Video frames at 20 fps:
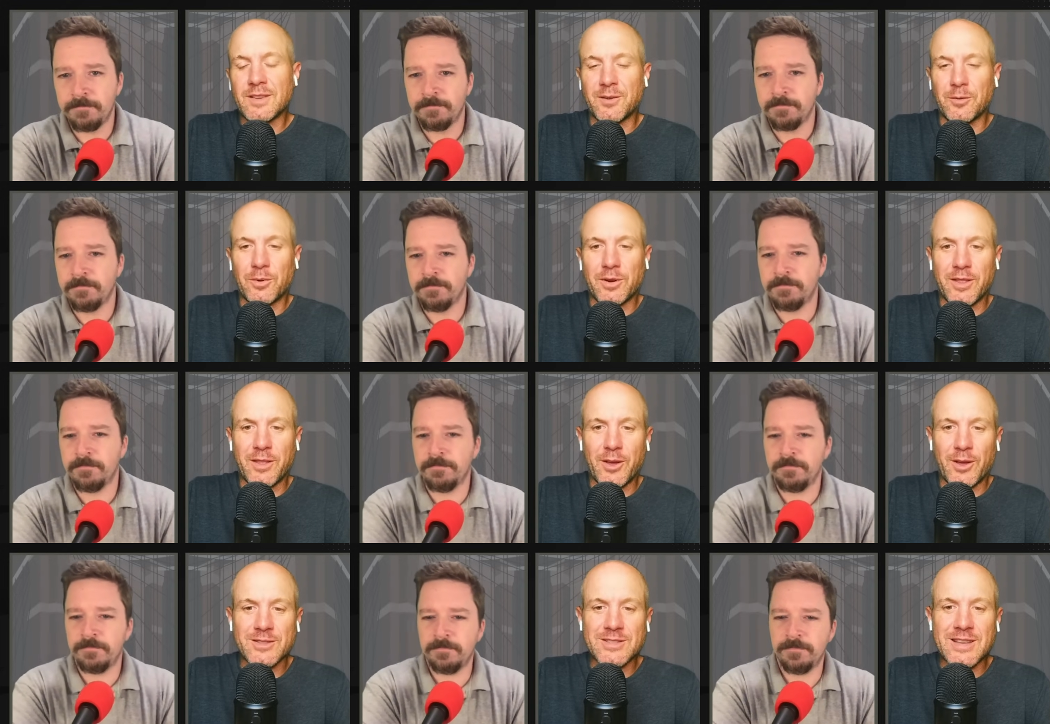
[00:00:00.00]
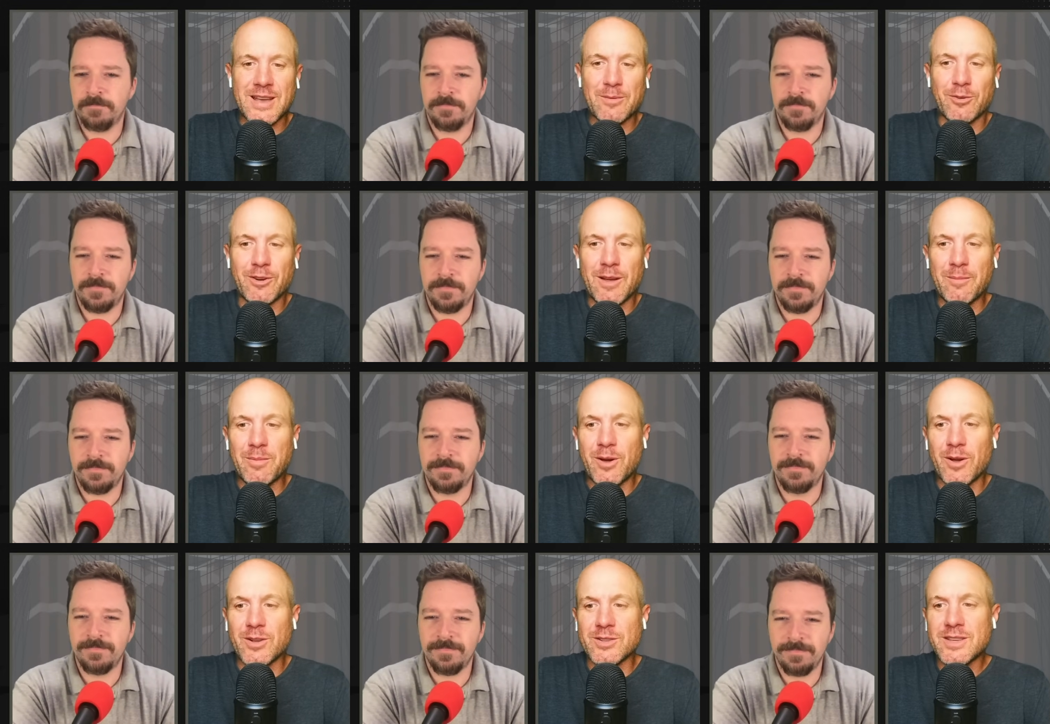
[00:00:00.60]
Speaker 1: One of the all-time great
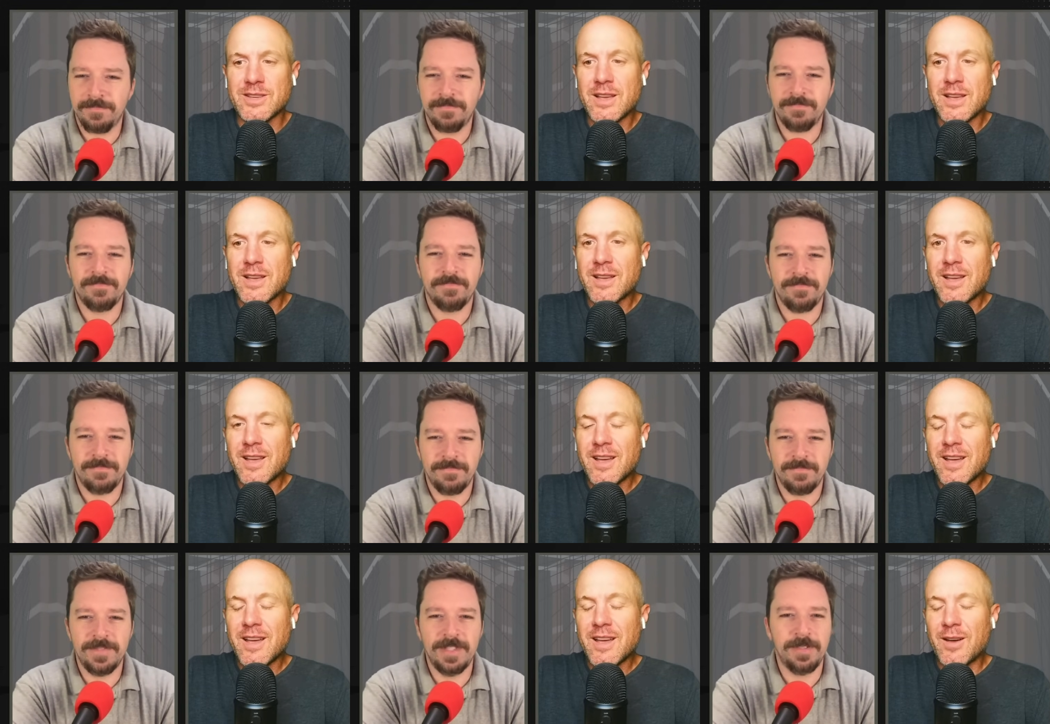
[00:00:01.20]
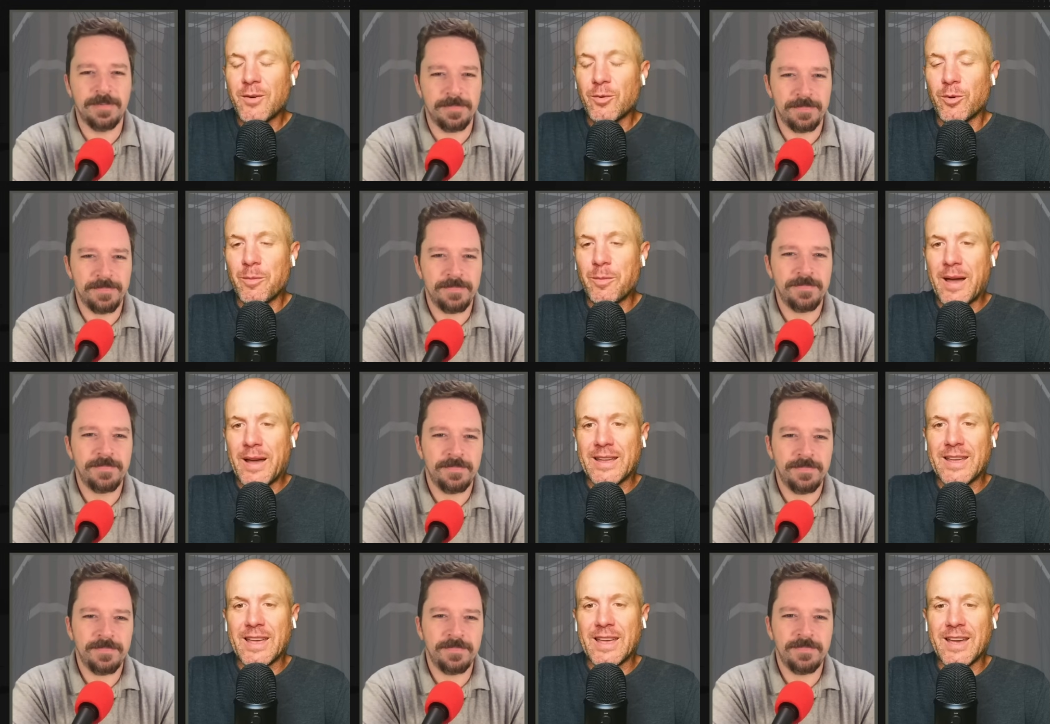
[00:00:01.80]
poets. Yeah. We'll be
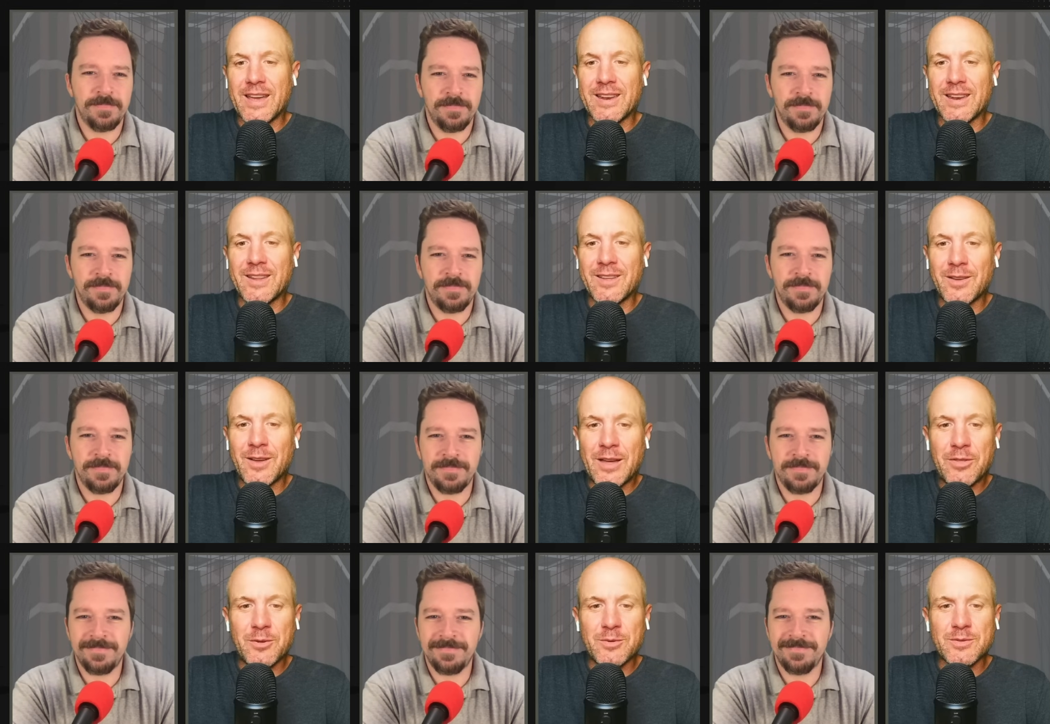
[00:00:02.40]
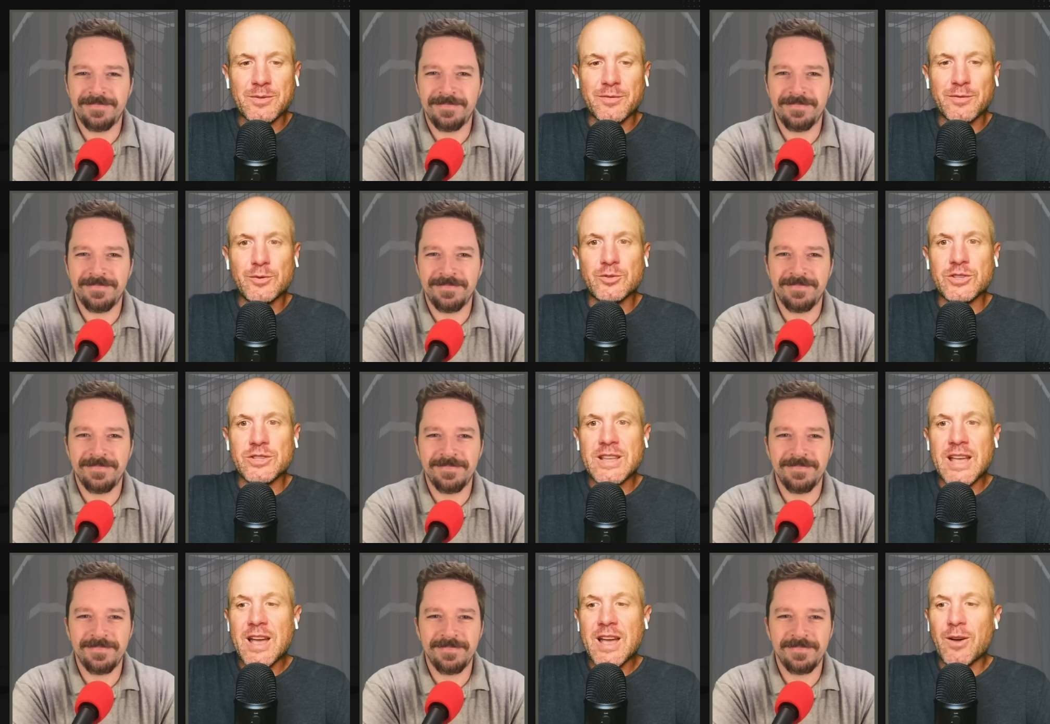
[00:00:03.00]
back again. I thought it was the
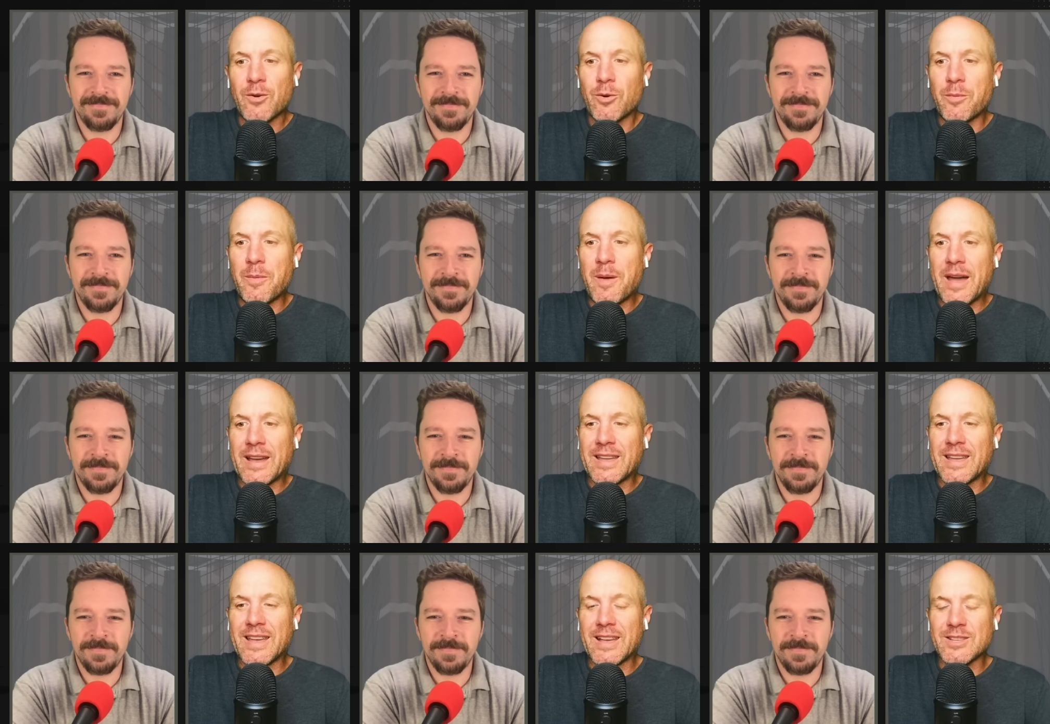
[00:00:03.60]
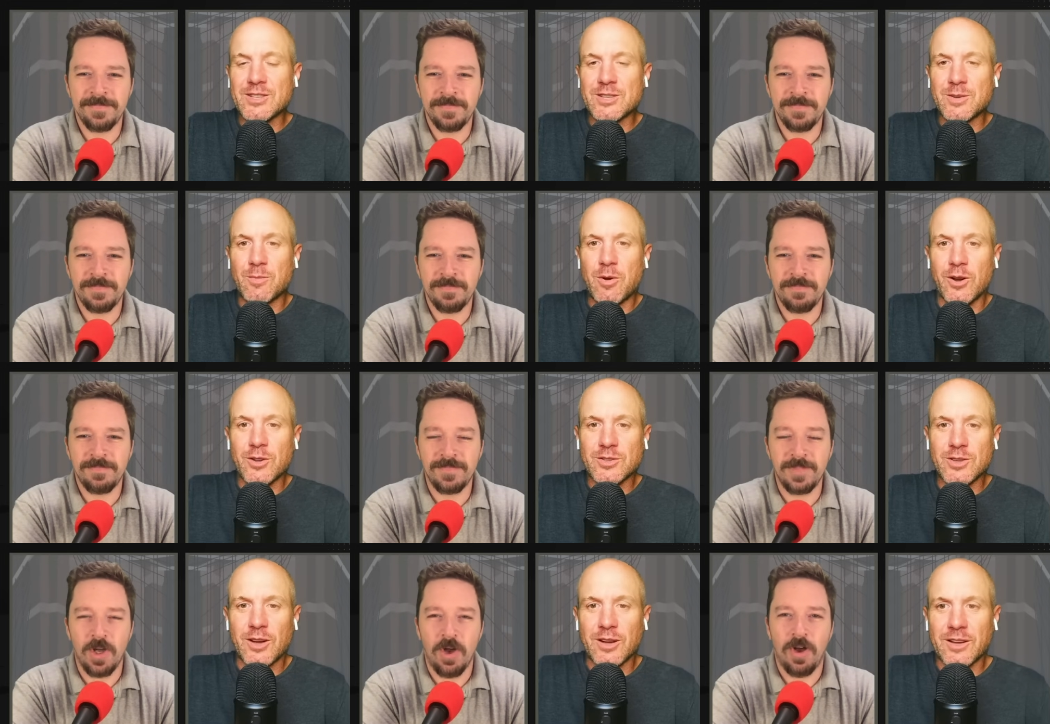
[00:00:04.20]
Fugees. We'll be back again tomorrow
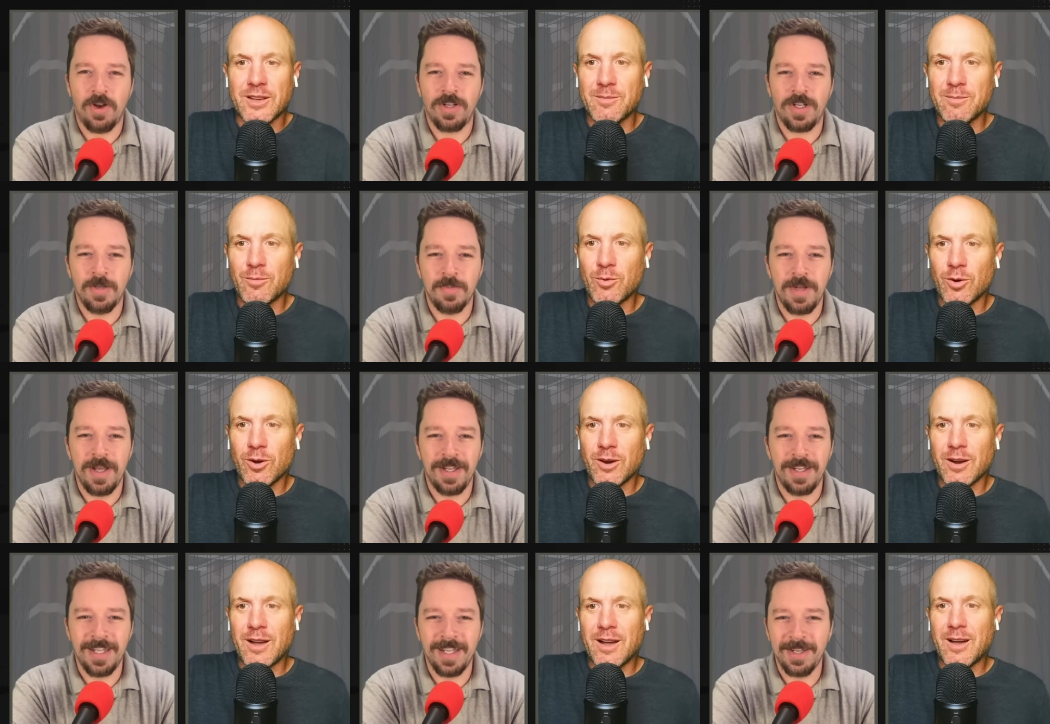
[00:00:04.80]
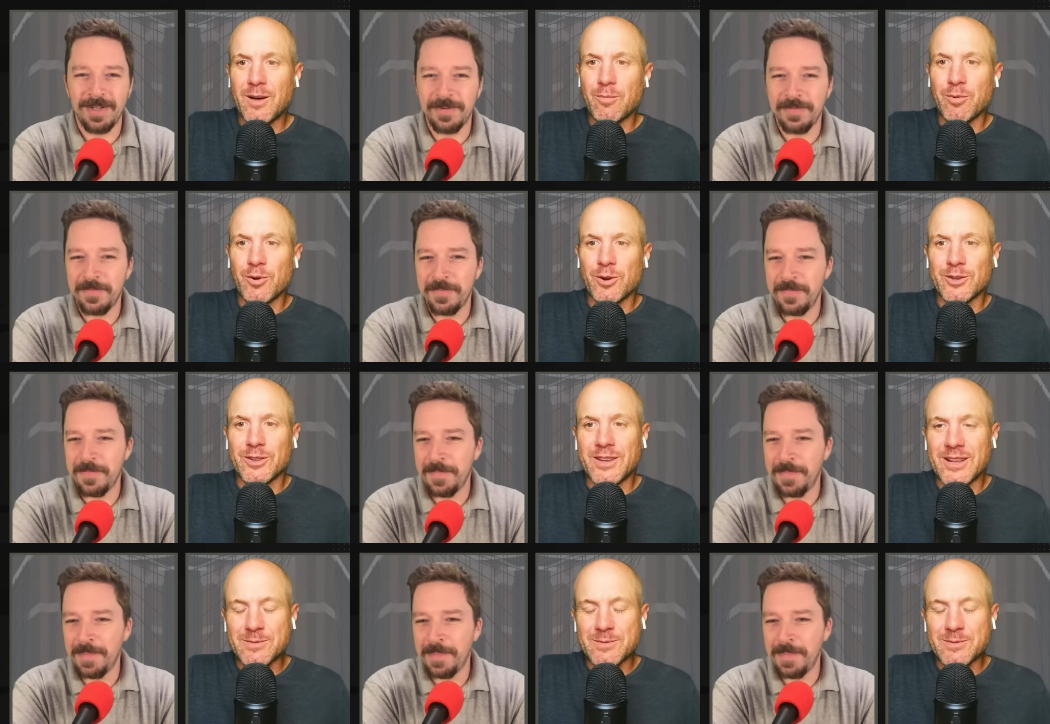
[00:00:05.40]
talking more uh, Brooklyn Nets